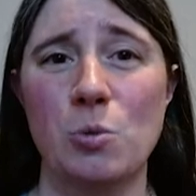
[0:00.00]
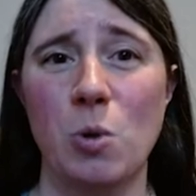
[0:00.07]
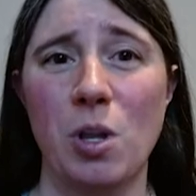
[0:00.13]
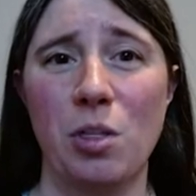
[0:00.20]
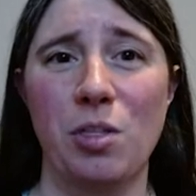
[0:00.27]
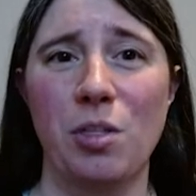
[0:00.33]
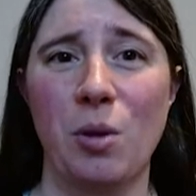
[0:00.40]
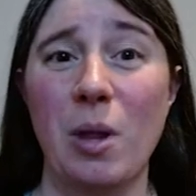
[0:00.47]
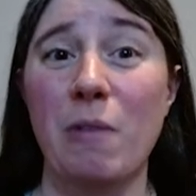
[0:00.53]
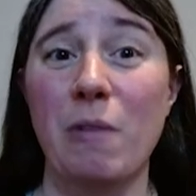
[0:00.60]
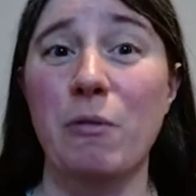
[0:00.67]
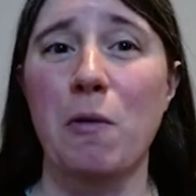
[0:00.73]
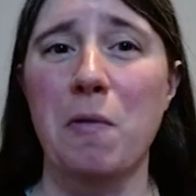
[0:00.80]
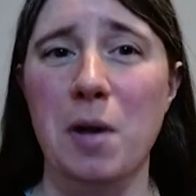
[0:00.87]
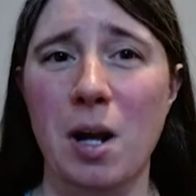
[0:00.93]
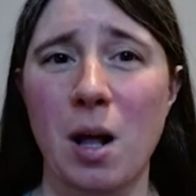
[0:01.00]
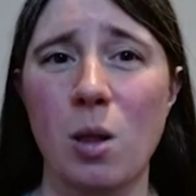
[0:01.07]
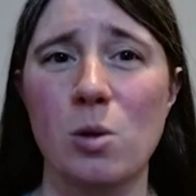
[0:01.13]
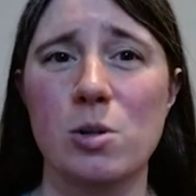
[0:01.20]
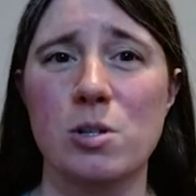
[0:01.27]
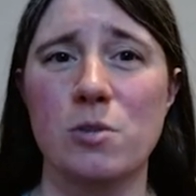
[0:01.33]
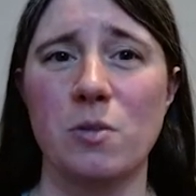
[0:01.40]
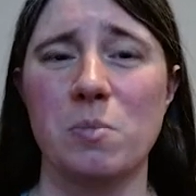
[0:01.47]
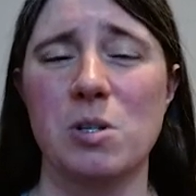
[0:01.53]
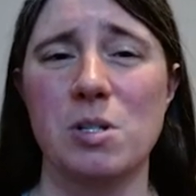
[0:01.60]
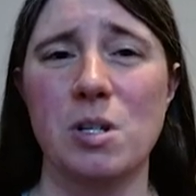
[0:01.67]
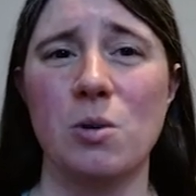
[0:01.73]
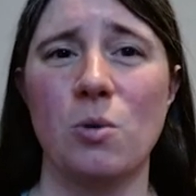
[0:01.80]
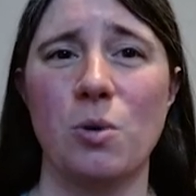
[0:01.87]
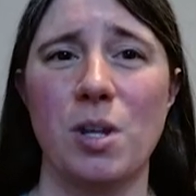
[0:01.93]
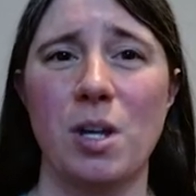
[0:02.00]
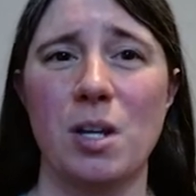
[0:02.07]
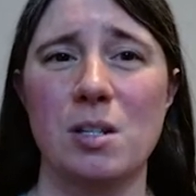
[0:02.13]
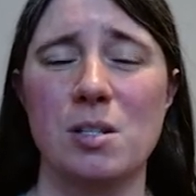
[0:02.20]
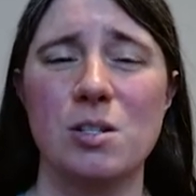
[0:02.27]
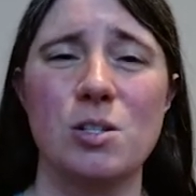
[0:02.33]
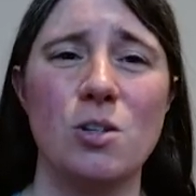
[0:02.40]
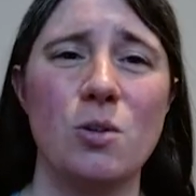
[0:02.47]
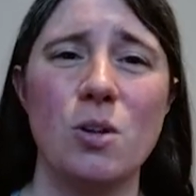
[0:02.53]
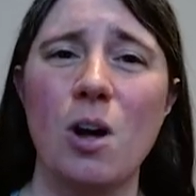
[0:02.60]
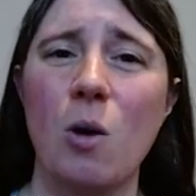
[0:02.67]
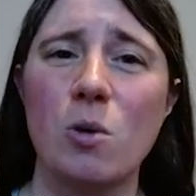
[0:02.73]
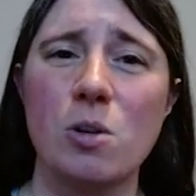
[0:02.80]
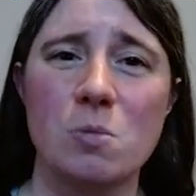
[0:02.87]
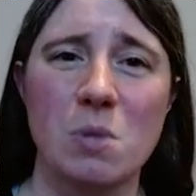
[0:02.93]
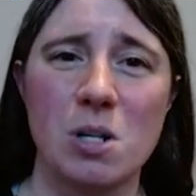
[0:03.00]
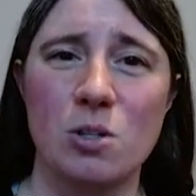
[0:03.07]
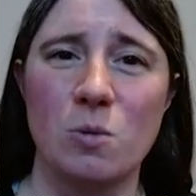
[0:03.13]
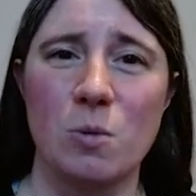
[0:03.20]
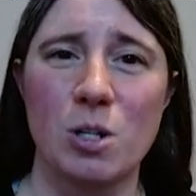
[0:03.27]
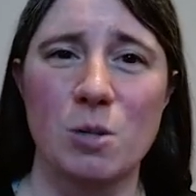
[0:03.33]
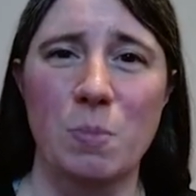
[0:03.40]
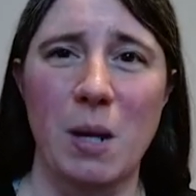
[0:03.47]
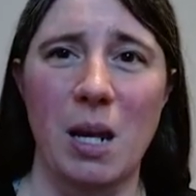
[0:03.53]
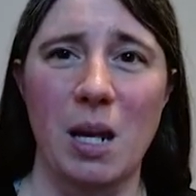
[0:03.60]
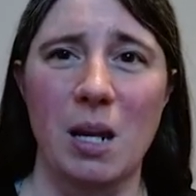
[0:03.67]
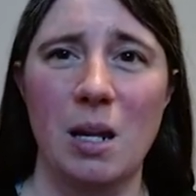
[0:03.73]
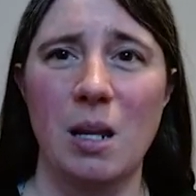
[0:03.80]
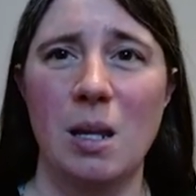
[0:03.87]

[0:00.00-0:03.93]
with the leftover colors from the single things because you know you always mix too much paint,